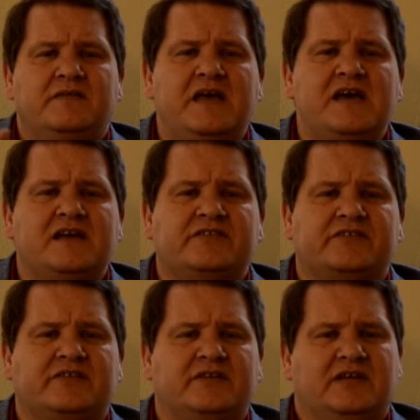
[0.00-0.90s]

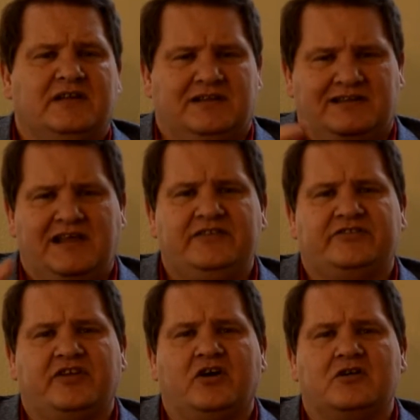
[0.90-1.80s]
Next,
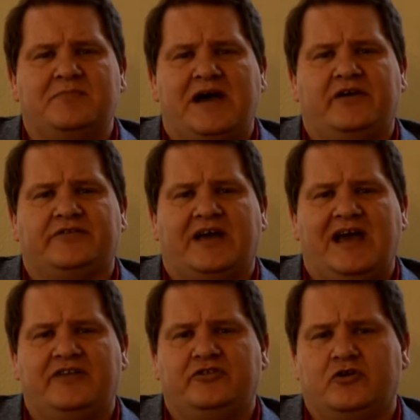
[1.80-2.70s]
let's talk about
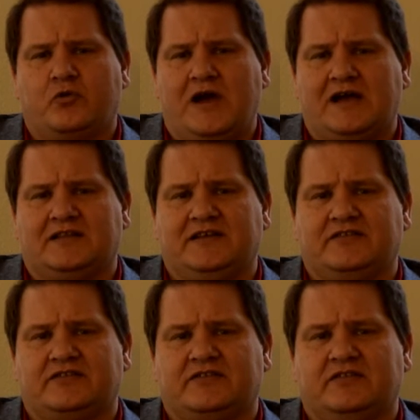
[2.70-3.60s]

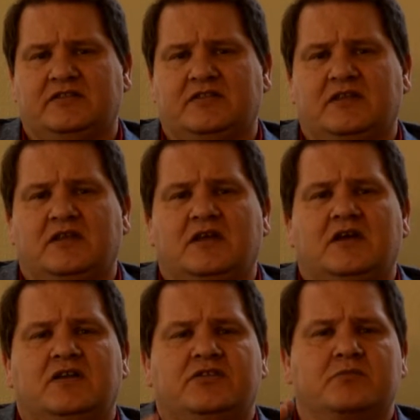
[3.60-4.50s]
anticoagulants.
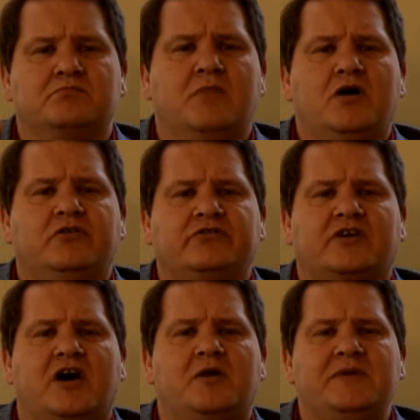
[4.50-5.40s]
The most
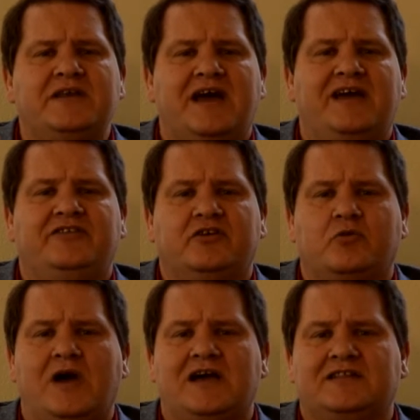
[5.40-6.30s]
common
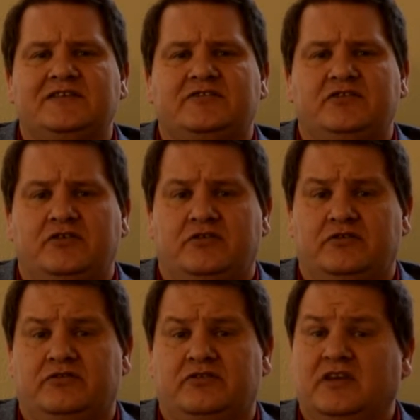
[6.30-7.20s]
anticoagulant
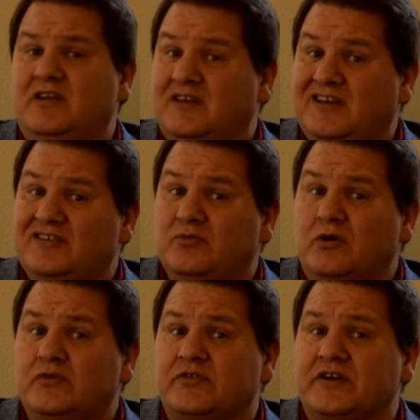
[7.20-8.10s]
used is
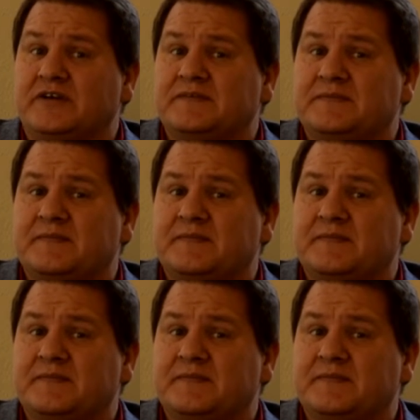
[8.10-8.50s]
warfarin.